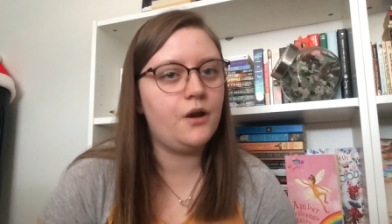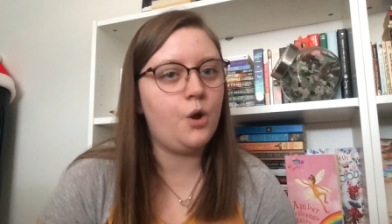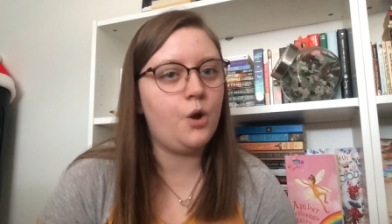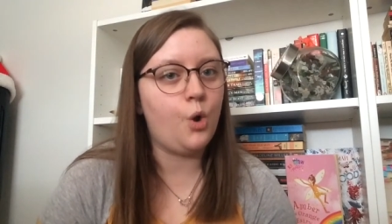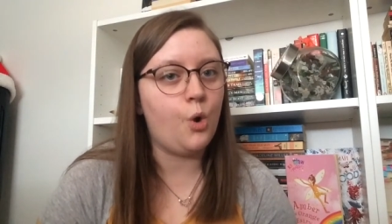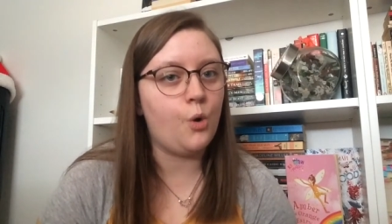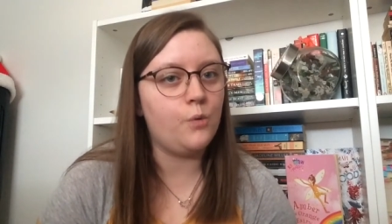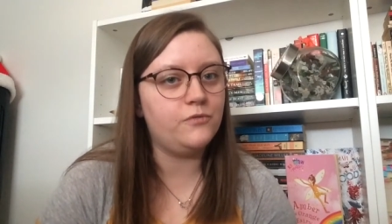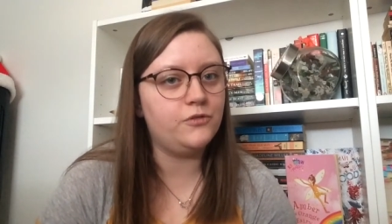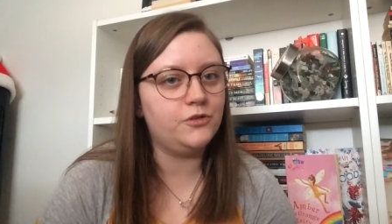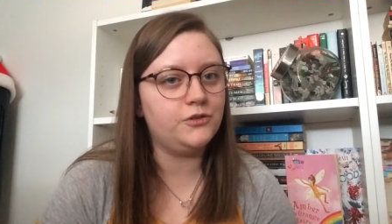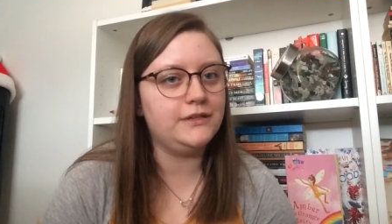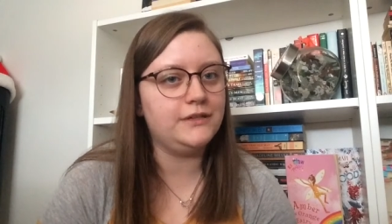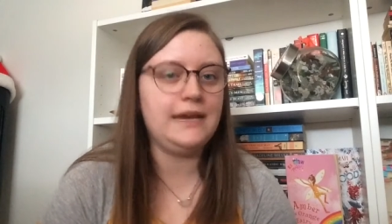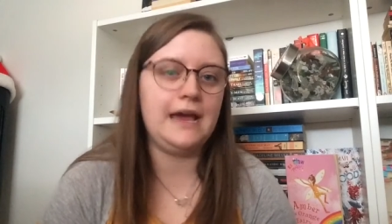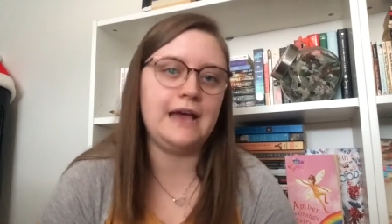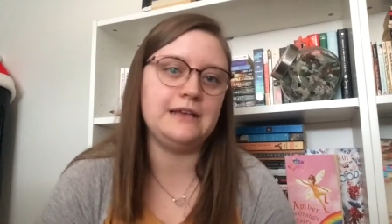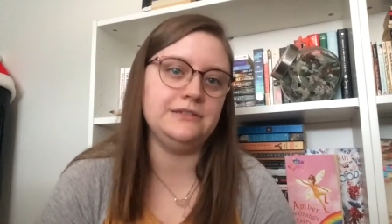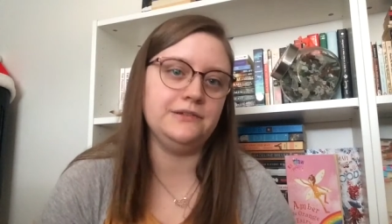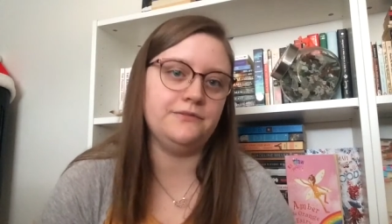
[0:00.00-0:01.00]

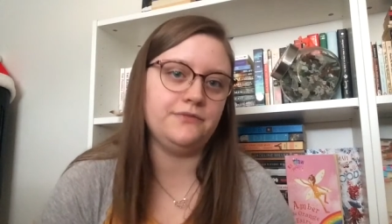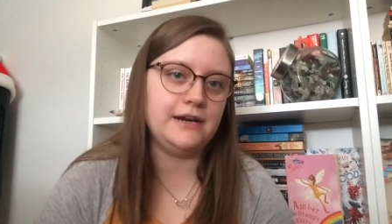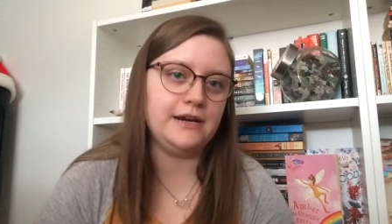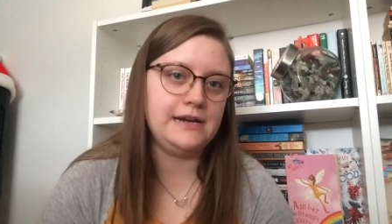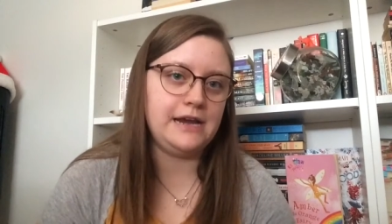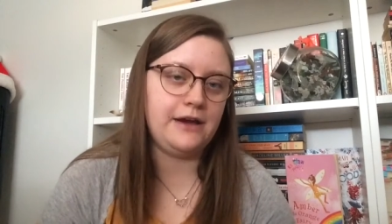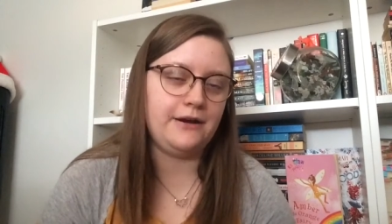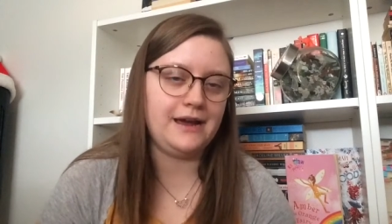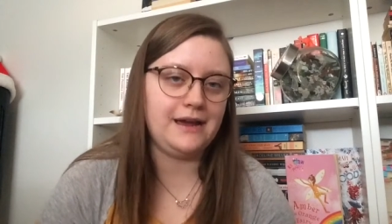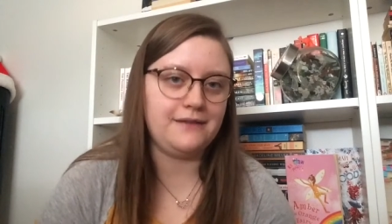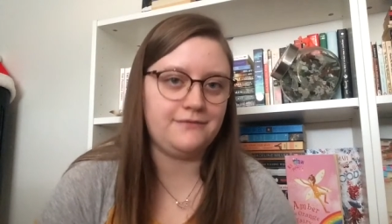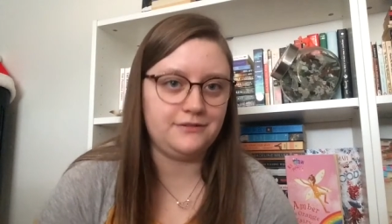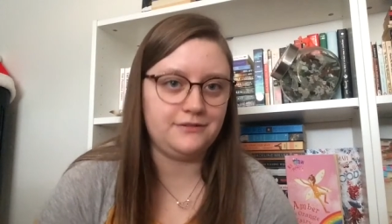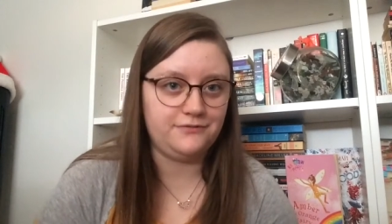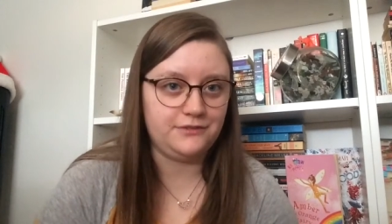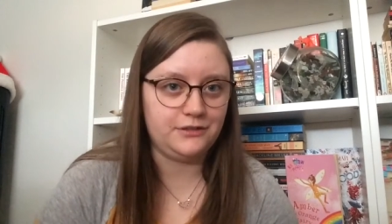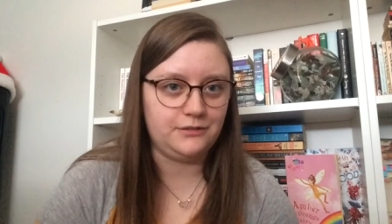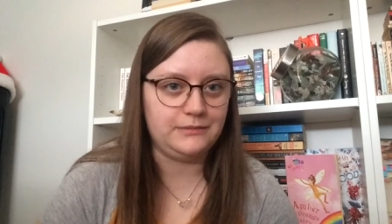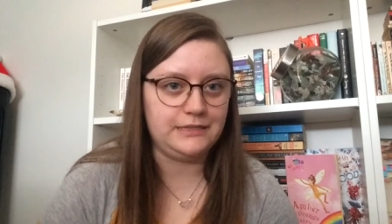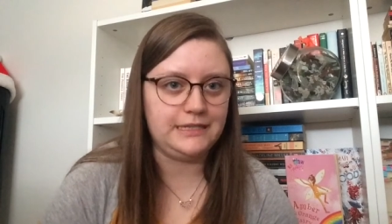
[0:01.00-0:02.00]
Hopefully, as of right now, I haven't
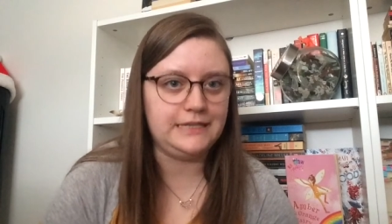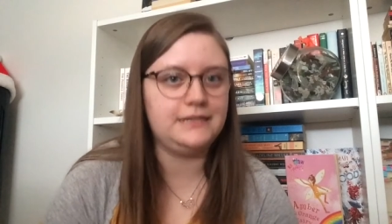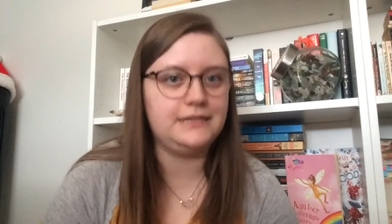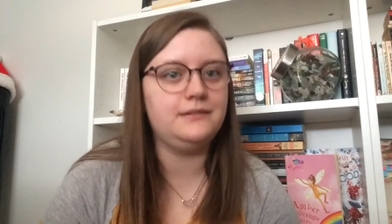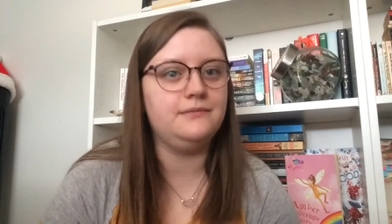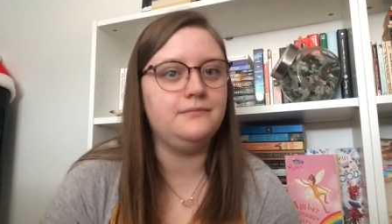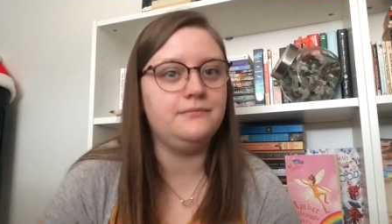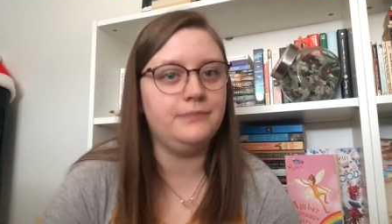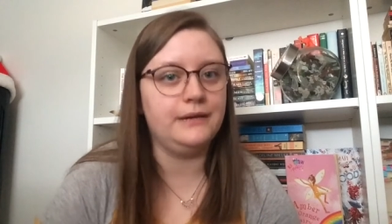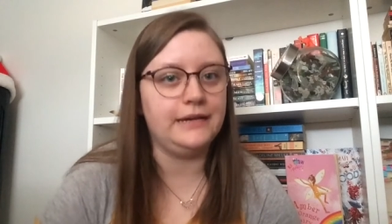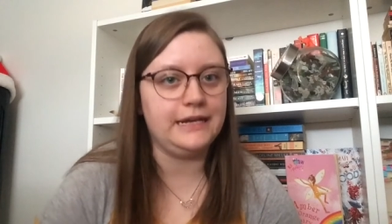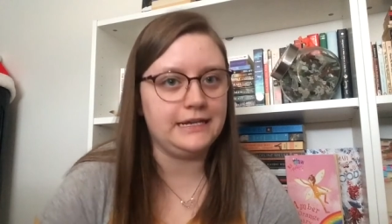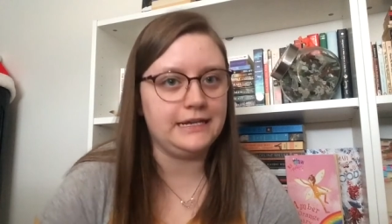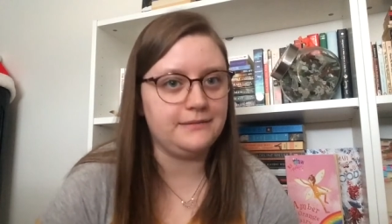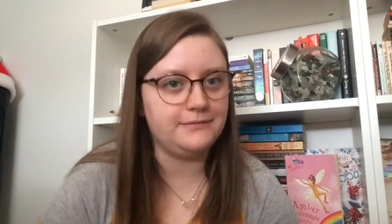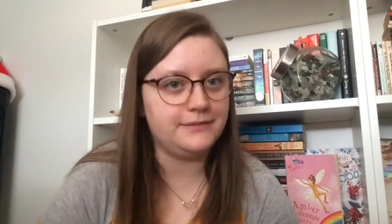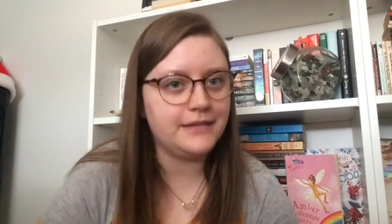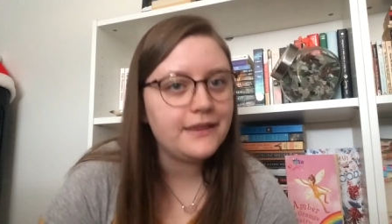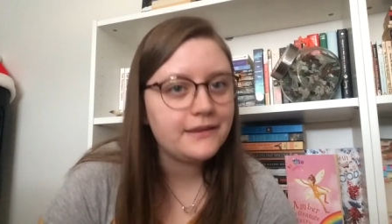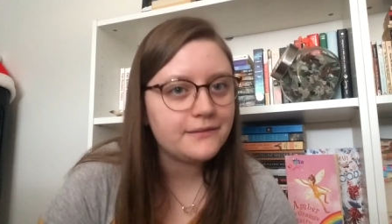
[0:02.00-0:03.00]
filmed it, but I
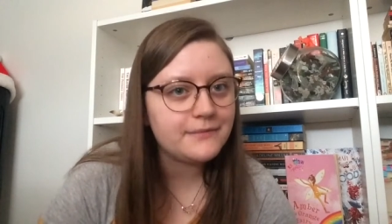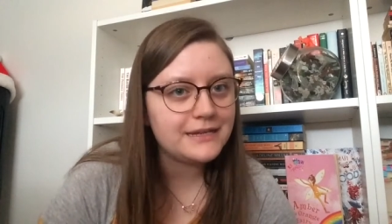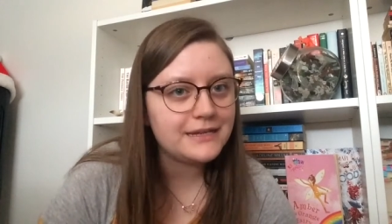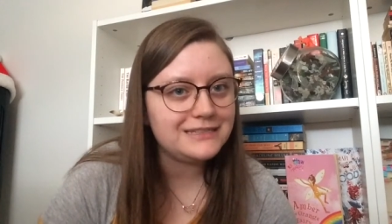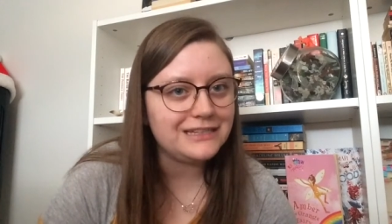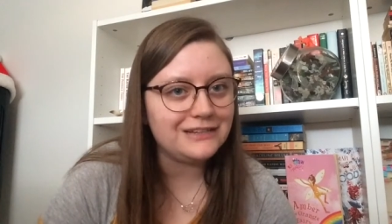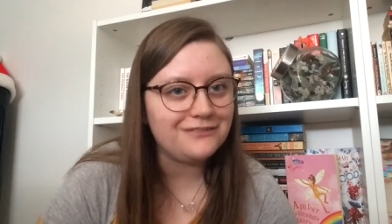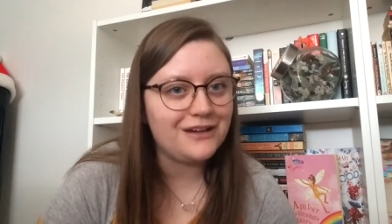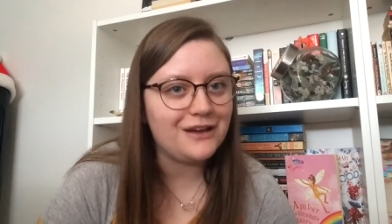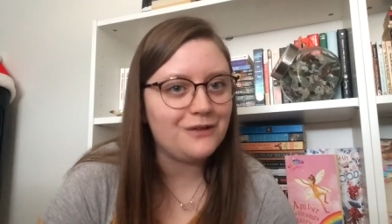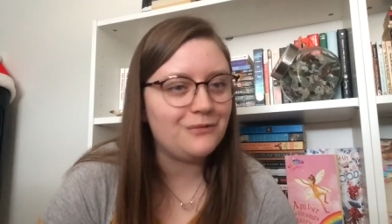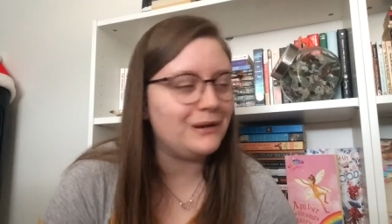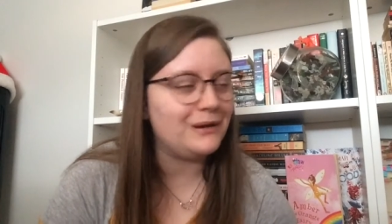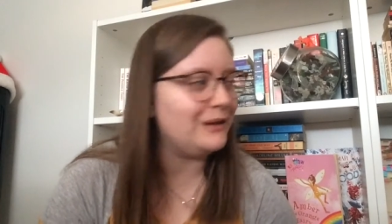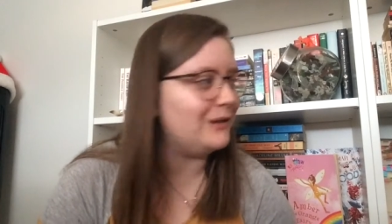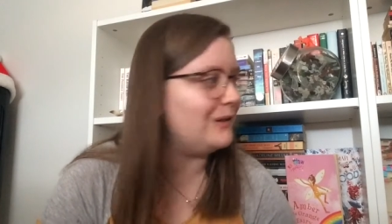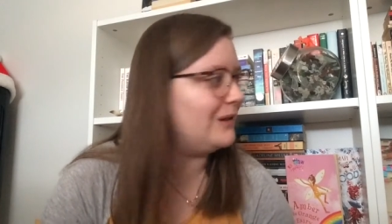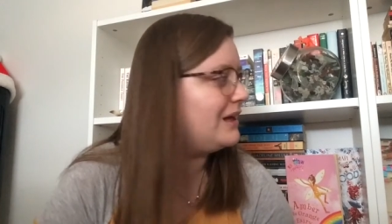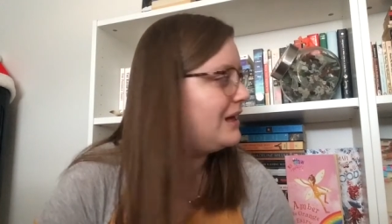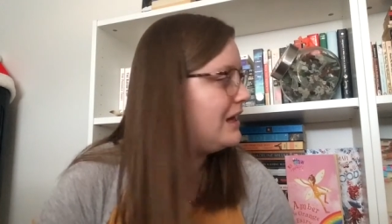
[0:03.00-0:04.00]
keep telling myself I
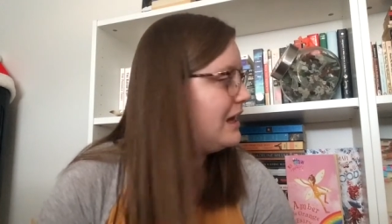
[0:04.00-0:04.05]
will.